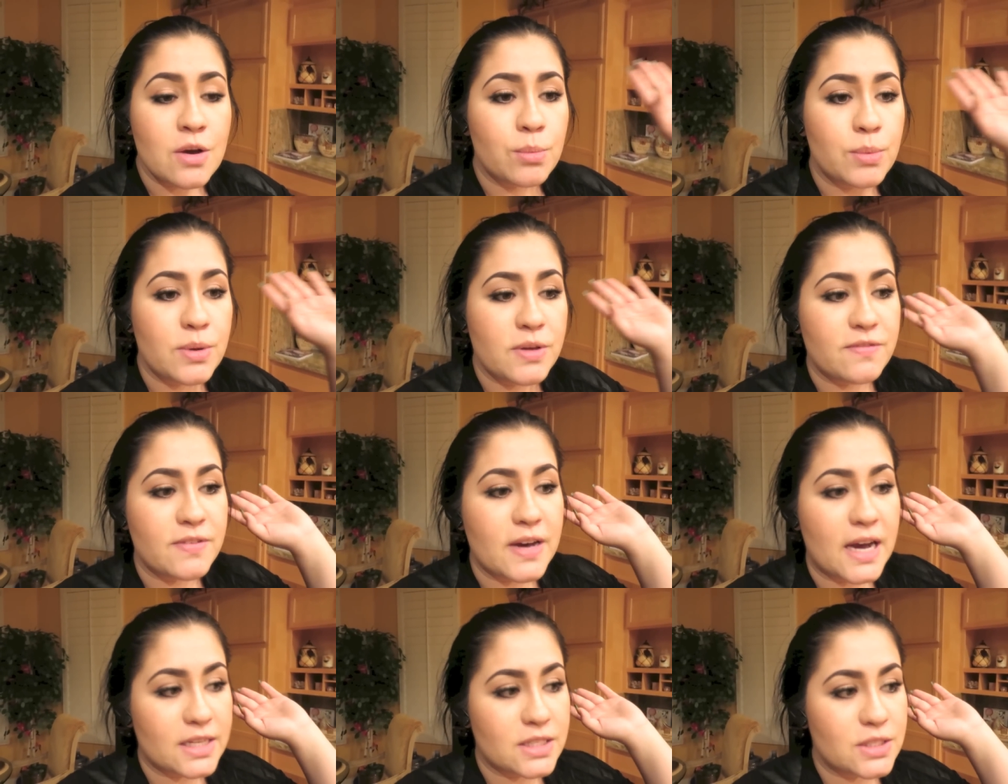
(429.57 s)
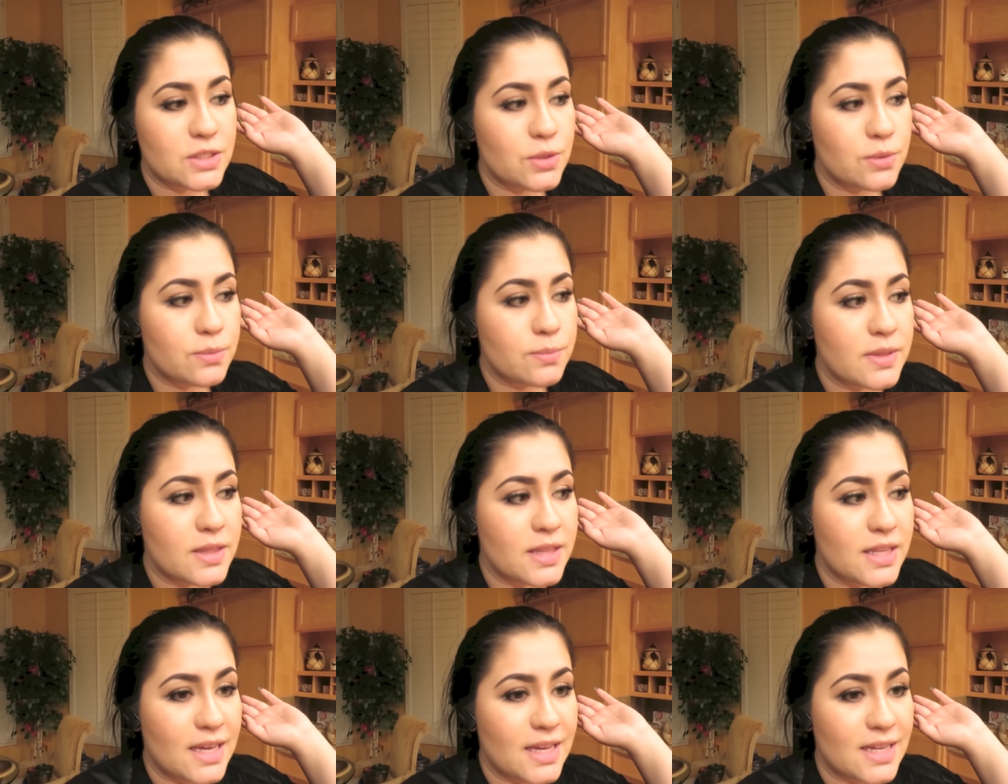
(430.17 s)
We
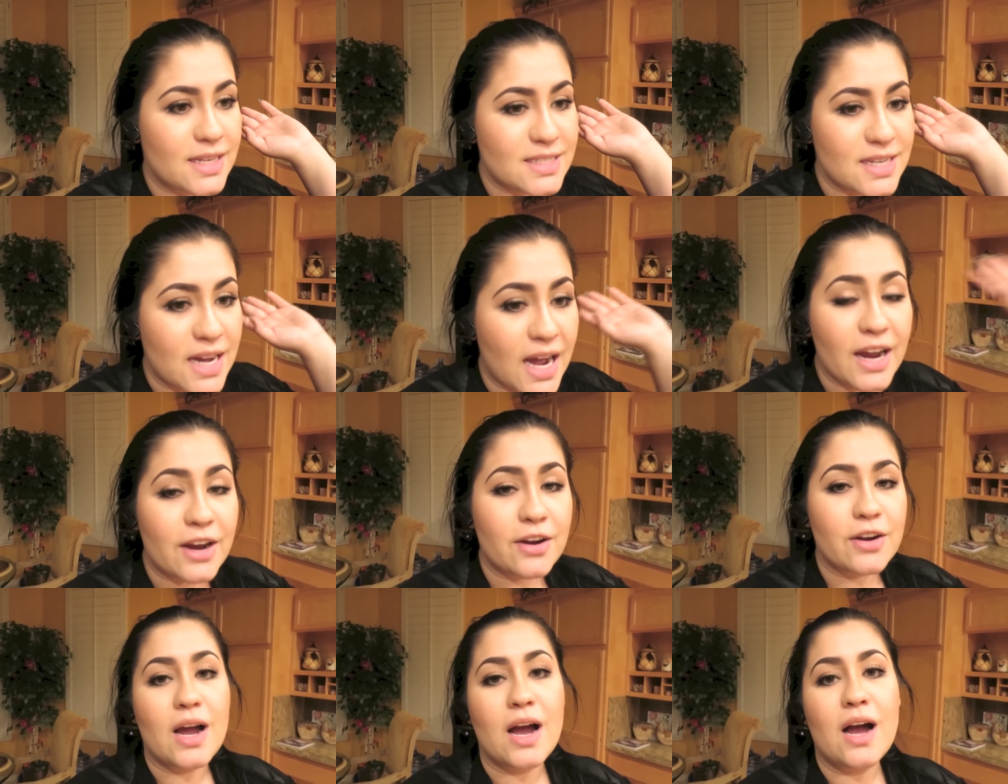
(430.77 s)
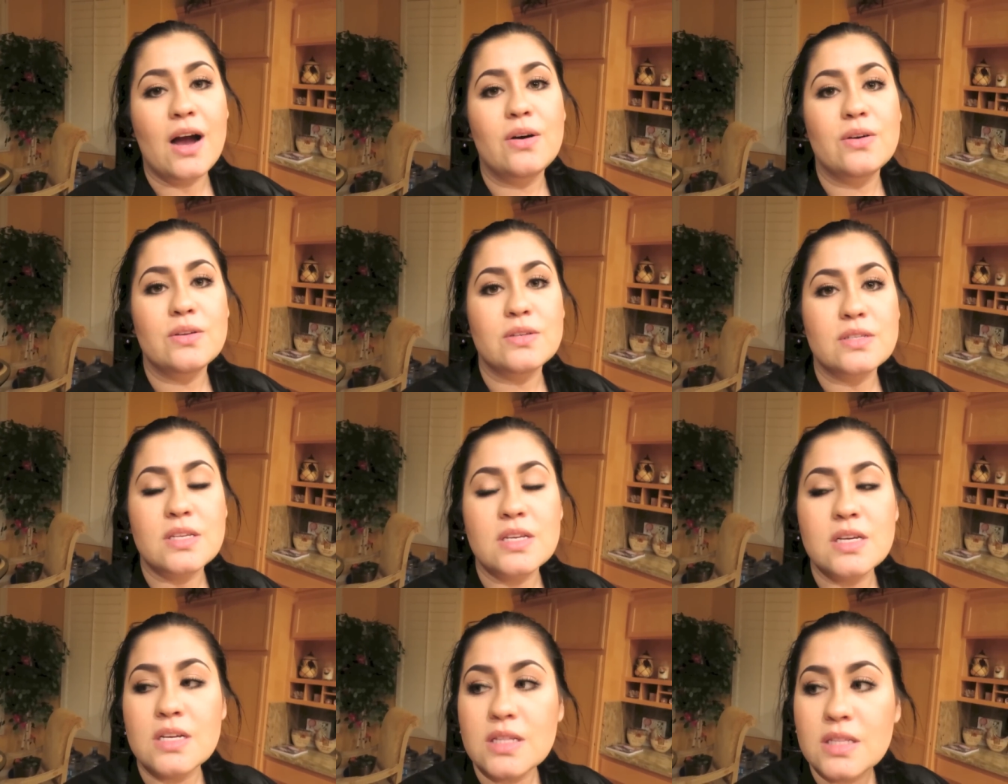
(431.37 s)
vacuumed the entire
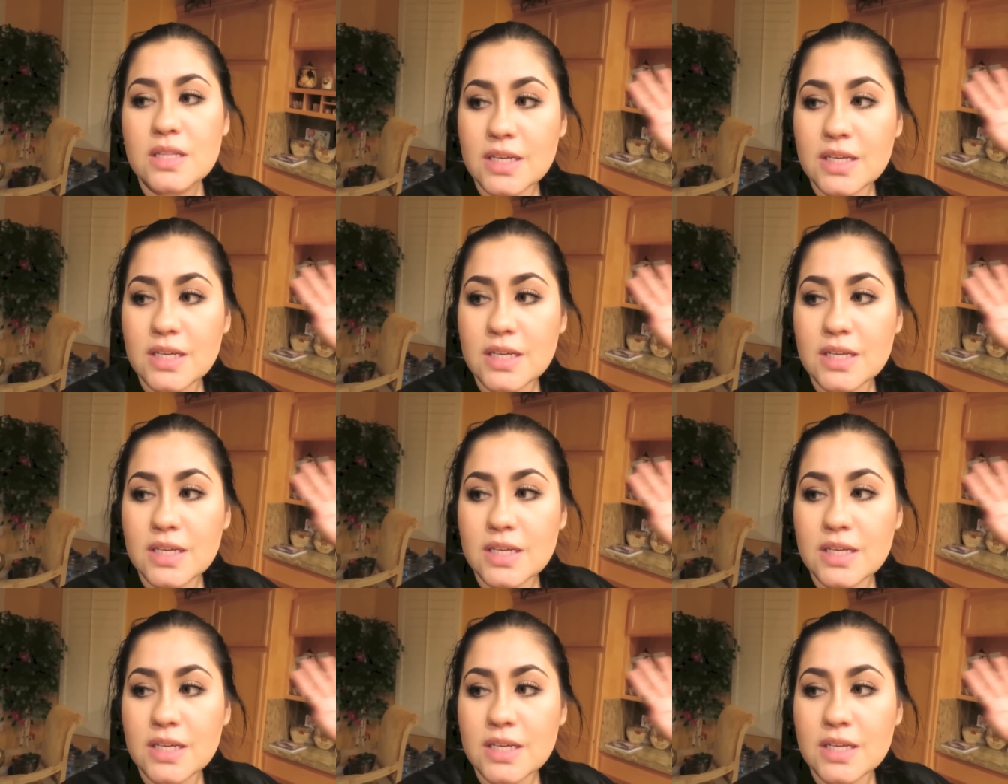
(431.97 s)
house,